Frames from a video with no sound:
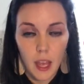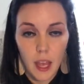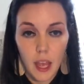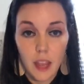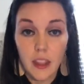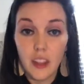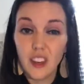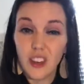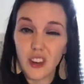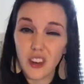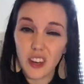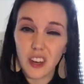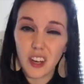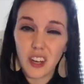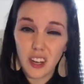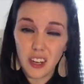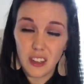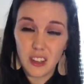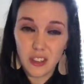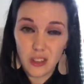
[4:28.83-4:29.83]
And then you're going to
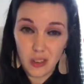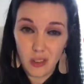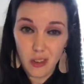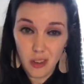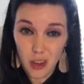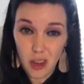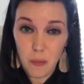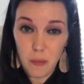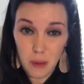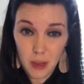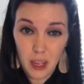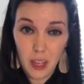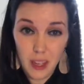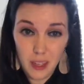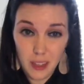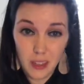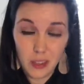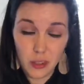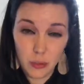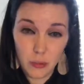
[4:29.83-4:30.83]
kind of stir it up
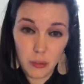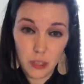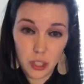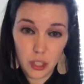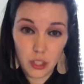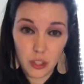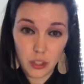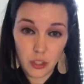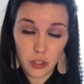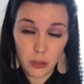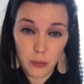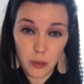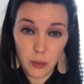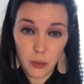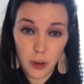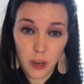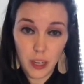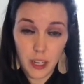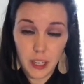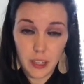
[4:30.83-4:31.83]
again because it'll be just a little bit
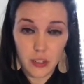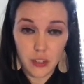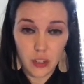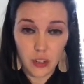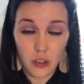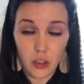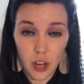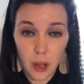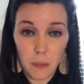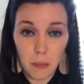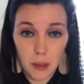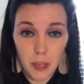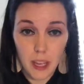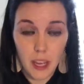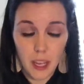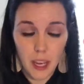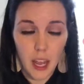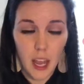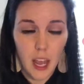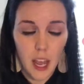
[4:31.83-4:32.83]
runny. Stir it up
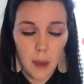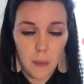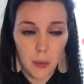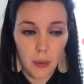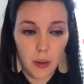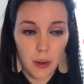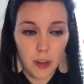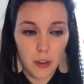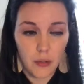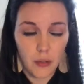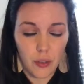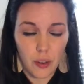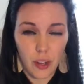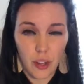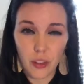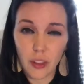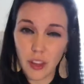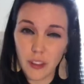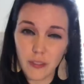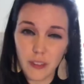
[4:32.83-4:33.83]
again and put it in for
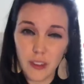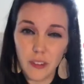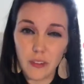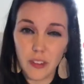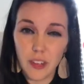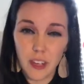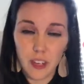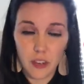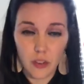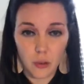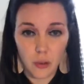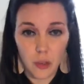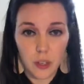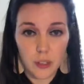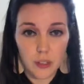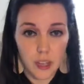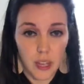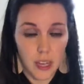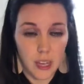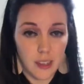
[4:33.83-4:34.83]
another like 15 to 20
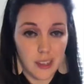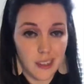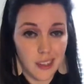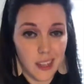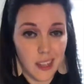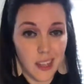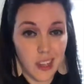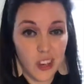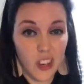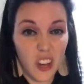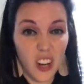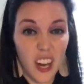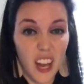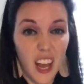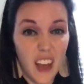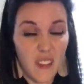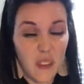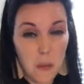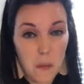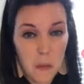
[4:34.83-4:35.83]
seconds. And then you're going to
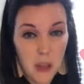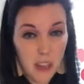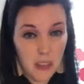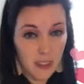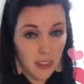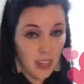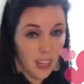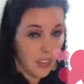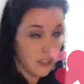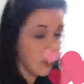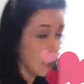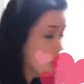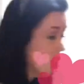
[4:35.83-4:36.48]
have amazing eggs.